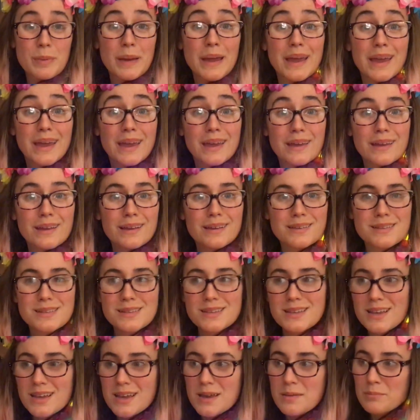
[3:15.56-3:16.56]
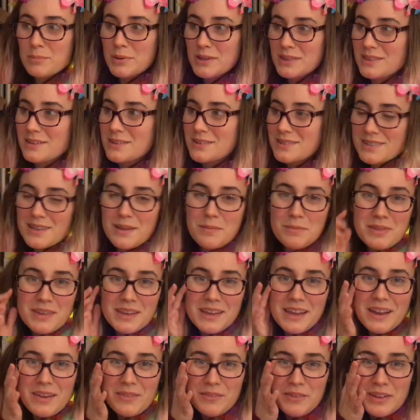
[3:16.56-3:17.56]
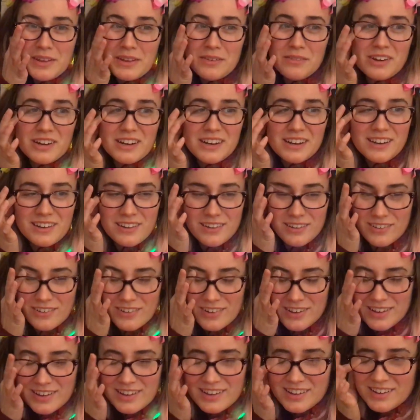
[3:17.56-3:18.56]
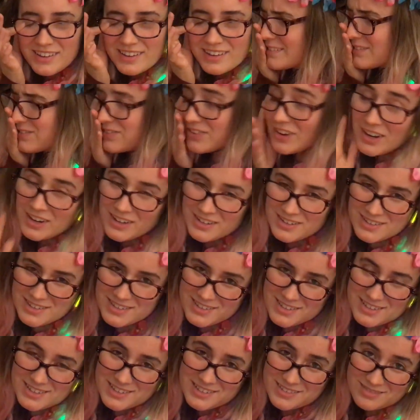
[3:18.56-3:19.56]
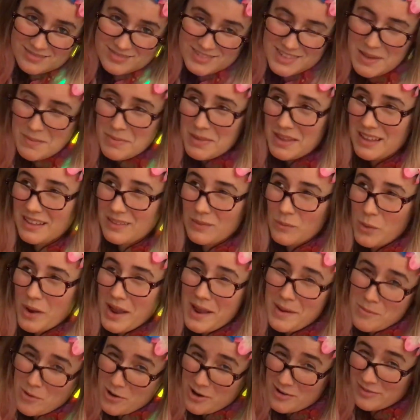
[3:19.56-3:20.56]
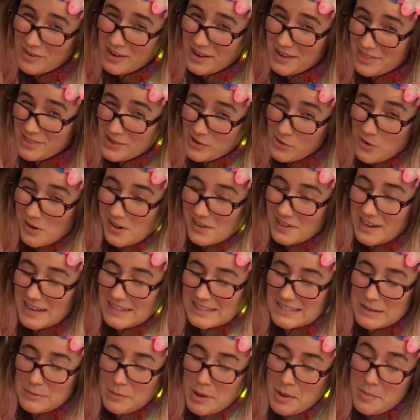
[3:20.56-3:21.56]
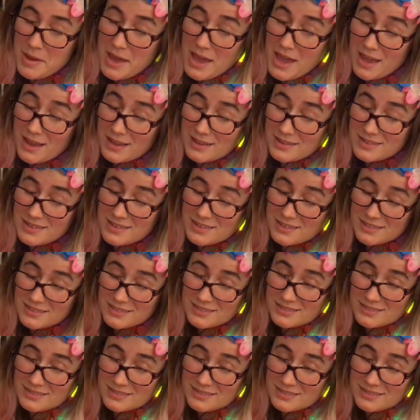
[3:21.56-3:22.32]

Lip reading: bags, but there's something I really want to do first, something way more fun than organizing my bags.